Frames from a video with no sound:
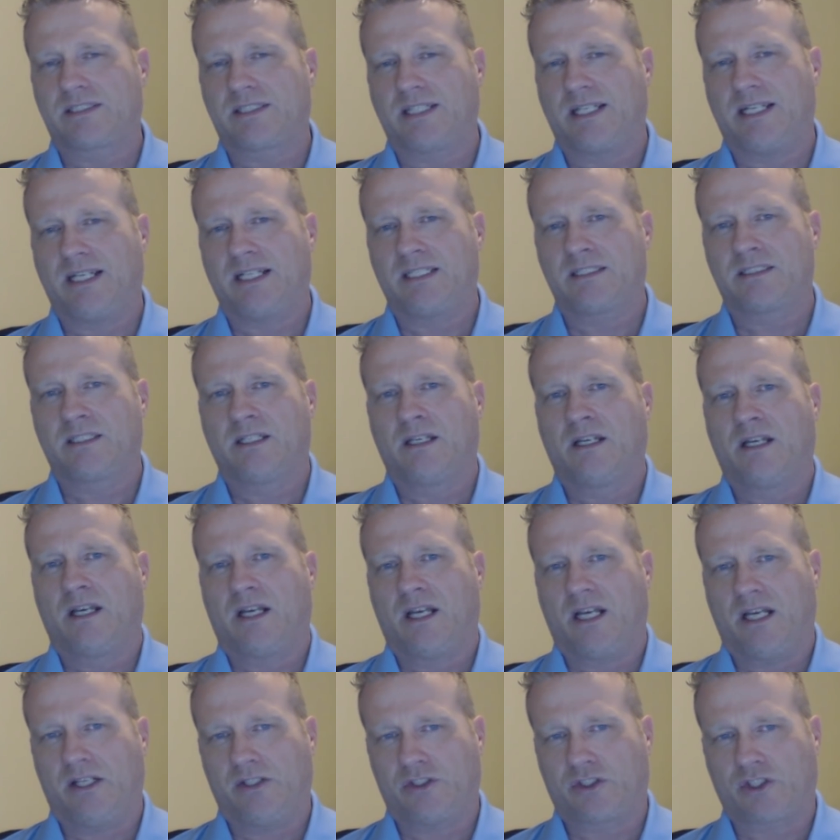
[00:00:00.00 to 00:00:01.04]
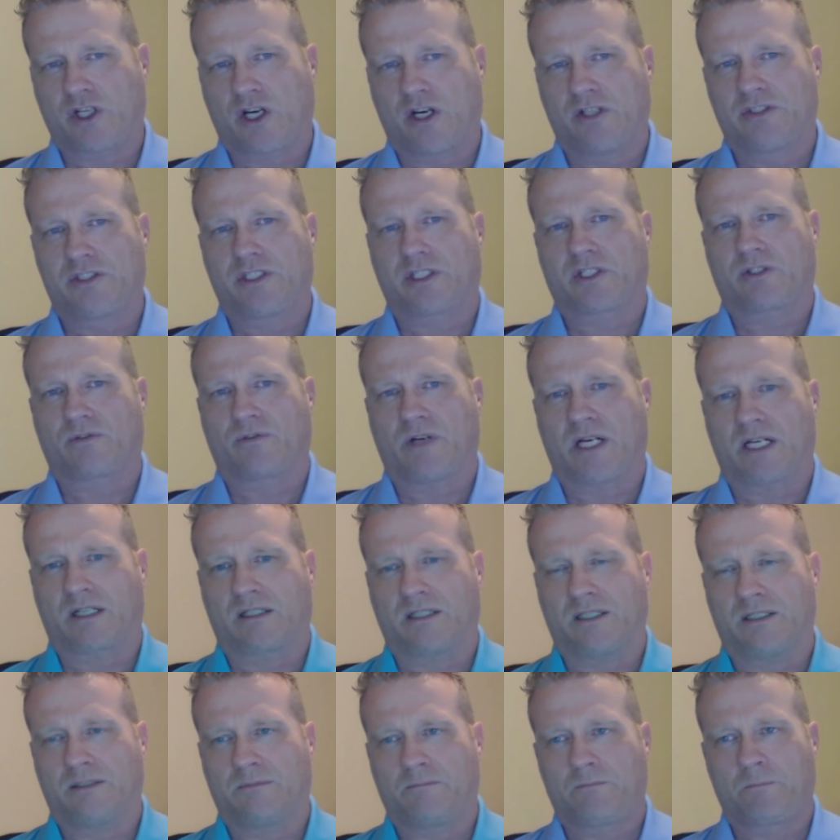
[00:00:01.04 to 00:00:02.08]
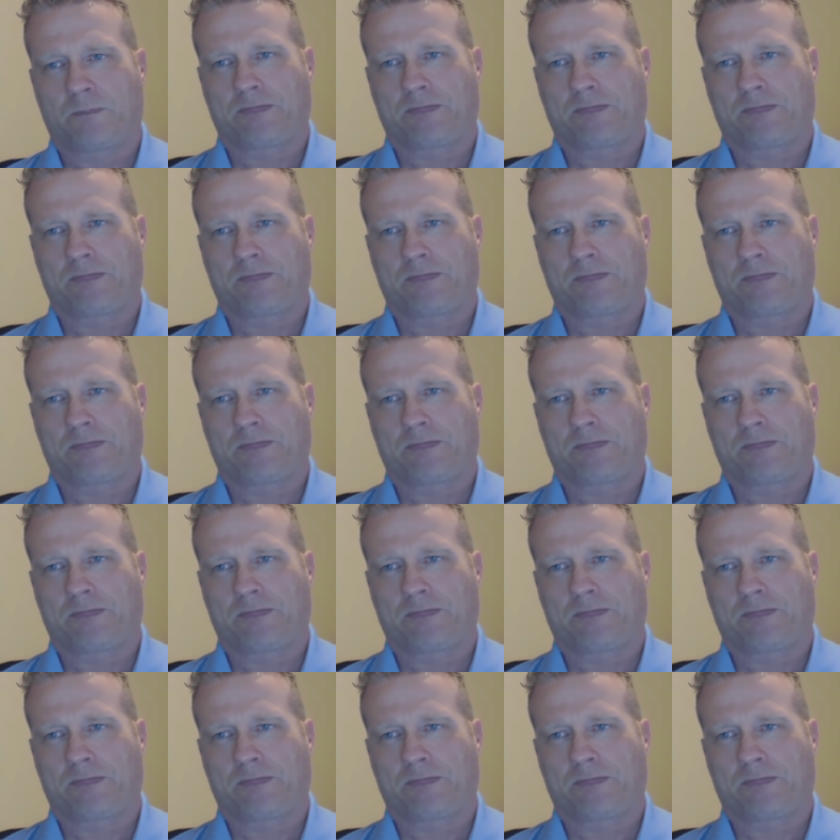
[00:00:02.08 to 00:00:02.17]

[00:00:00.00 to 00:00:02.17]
things and charge it correctly.